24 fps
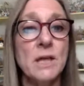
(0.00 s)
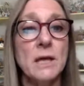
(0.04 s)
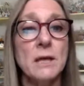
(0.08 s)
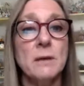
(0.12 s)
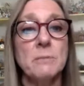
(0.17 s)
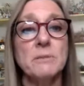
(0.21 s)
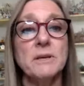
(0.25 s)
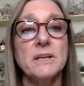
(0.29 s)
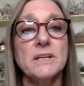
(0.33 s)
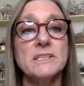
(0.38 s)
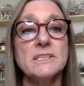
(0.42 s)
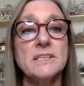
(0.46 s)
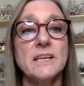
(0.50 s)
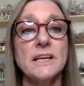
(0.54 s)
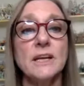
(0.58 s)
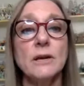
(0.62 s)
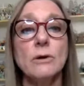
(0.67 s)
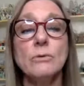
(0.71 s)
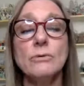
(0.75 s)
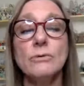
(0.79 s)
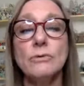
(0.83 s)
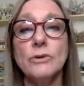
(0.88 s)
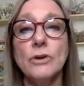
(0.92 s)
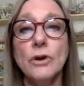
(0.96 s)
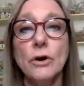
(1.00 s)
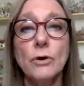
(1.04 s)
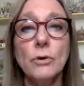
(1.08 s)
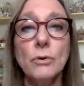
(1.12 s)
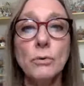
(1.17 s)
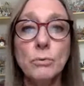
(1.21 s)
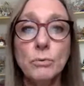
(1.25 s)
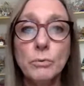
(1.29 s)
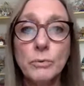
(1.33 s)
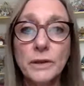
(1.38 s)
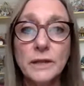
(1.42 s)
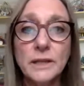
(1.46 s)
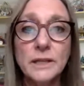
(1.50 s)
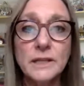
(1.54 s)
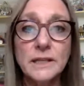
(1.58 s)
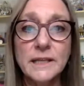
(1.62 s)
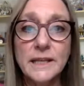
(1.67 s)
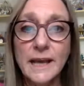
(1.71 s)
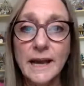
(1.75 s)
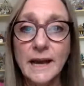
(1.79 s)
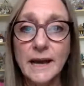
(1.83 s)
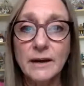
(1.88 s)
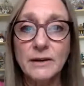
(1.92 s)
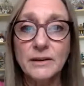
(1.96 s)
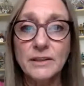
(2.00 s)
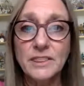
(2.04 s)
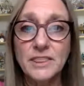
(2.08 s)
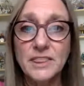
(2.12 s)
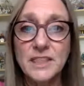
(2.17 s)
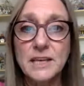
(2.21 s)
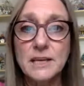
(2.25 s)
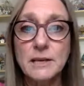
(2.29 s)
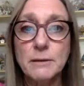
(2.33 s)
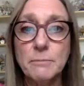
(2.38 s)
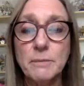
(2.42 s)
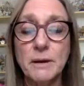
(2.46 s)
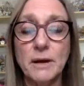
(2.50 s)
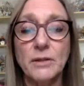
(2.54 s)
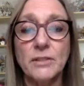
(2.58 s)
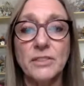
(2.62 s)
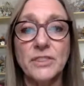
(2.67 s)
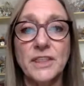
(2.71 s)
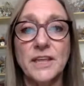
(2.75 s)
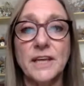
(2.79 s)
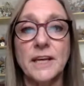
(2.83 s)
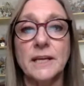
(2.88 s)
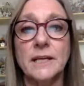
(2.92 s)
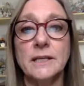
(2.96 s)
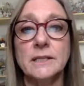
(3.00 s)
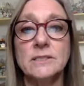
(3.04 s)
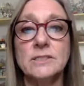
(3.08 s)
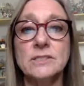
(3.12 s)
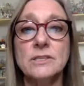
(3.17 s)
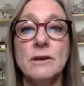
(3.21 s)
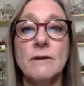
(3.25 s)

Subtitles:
because they don't know really how to think about things